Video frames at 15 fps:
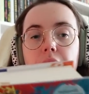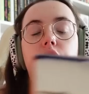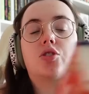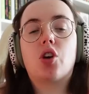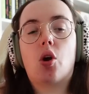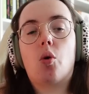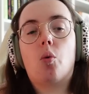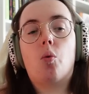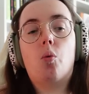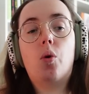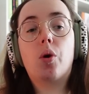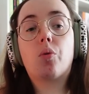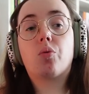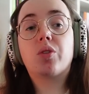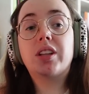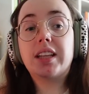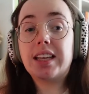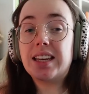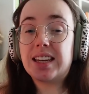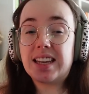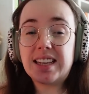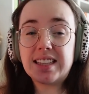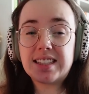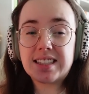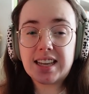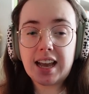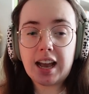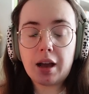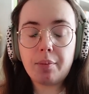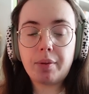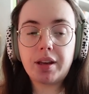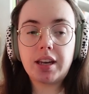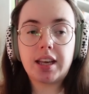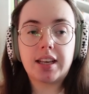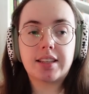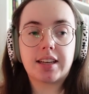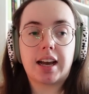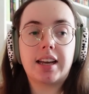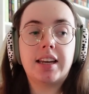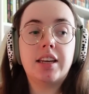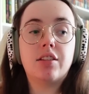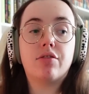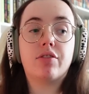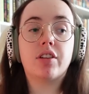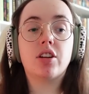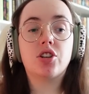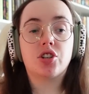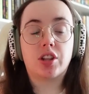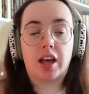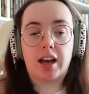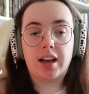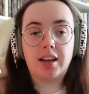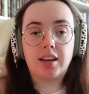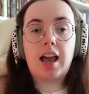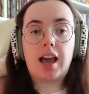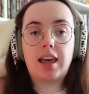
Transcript: So what really needs to happen is I need to finish that